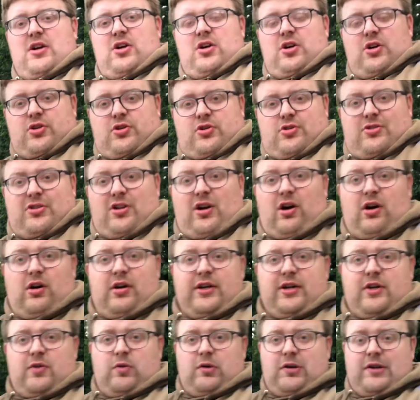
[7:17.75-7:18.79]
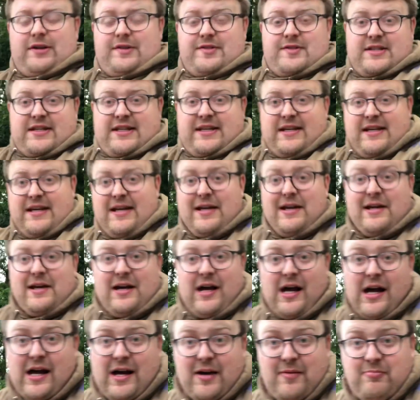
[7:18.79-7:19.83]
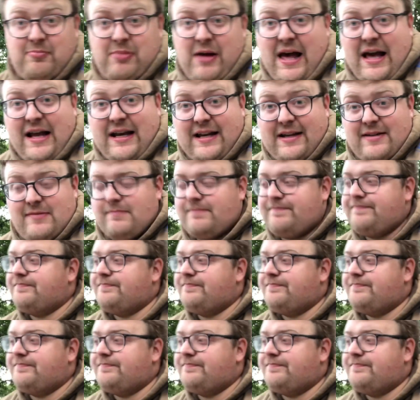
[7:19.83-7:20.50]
A good high quality uh, pellet